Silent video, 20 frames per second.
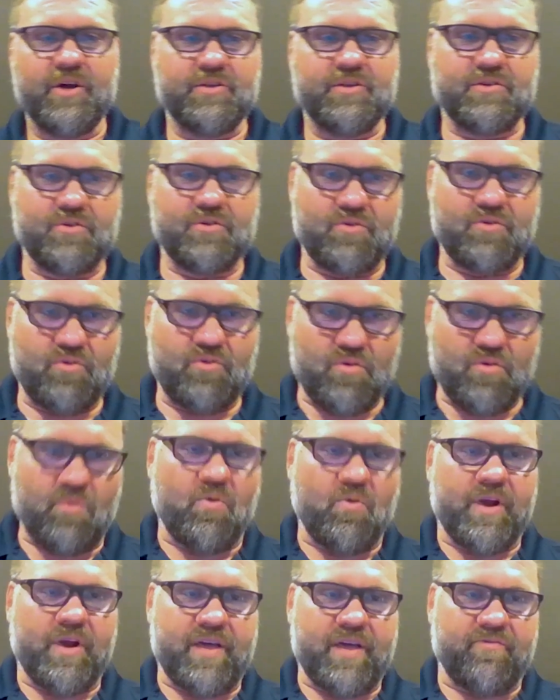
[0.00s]
to
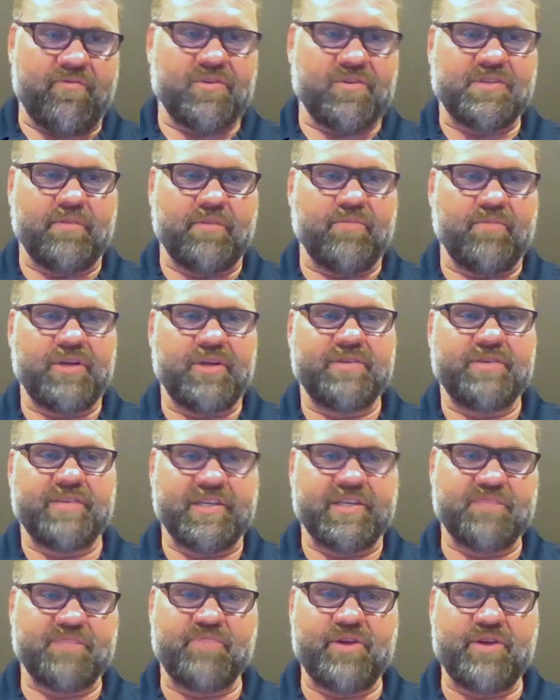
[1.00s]
whatever somebody's
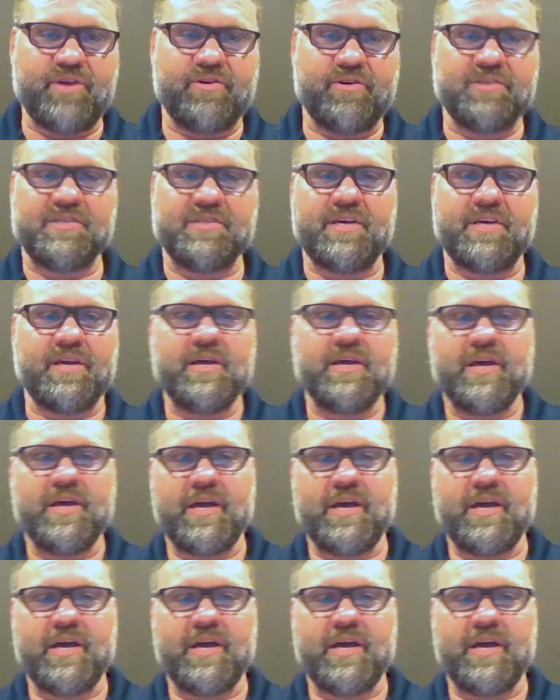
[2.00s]
experiencing,